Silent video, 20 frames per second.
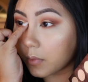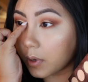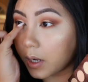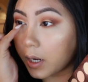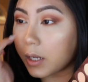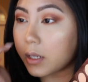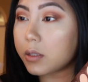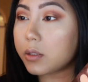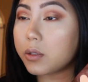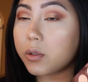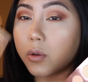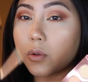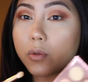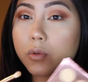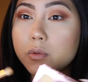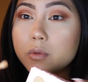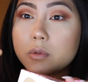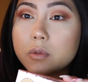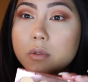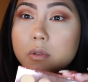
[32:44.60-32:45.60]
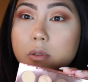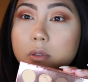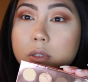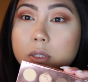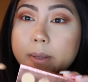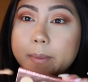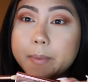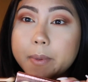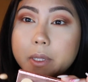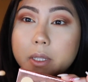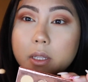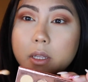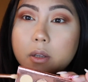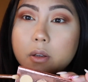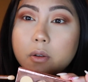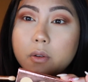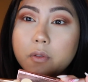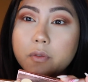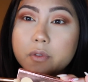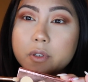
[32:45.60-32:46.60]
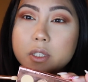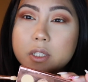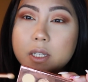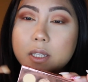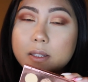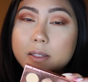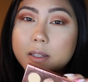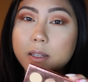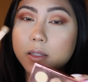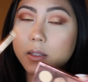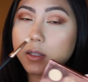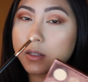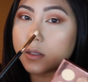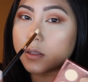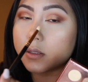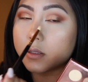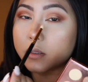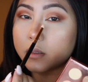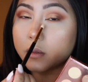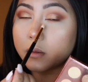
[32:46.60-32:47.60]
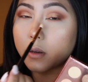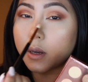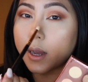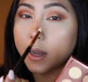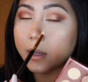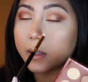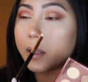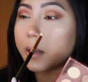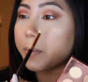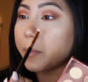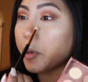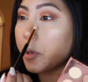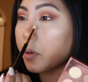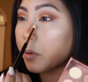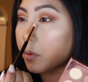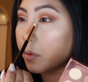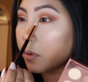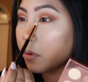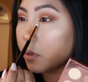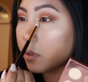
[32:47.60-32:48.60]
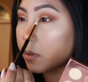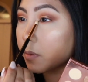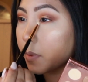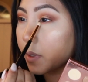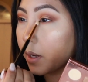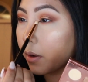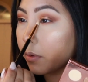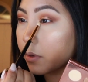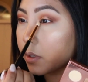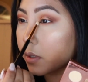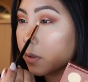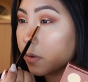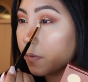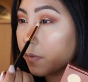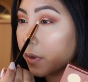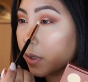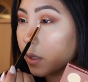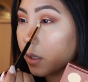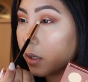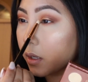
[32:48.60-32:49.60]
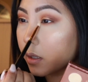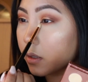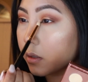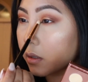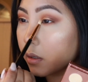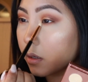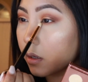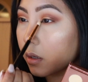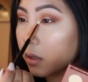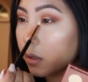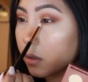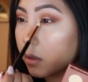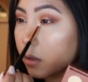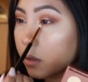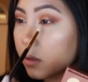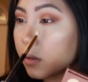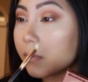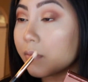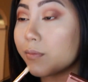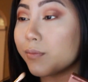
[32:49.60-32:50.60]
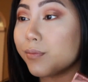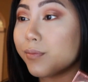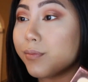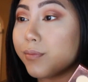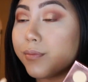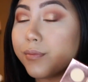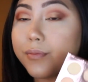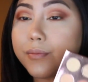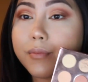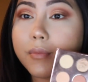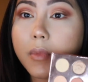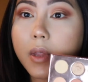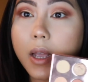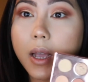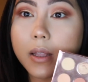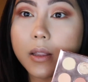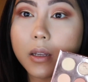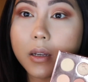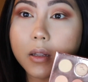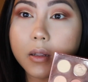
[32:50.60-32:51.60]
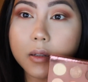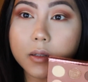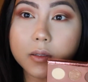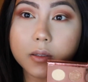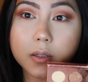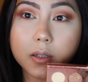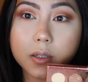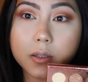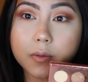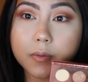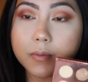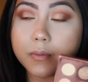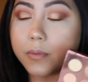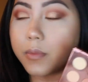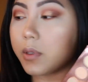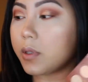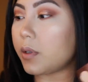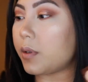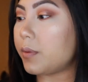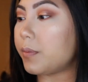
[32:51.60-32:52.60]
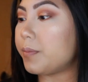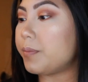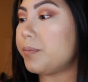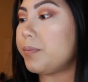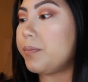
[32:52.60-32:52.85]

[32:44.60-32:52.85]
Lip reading: I don't typically go for shades like this to highlight my inner corners, but I was just feeling it tonight. I think it looks good. So,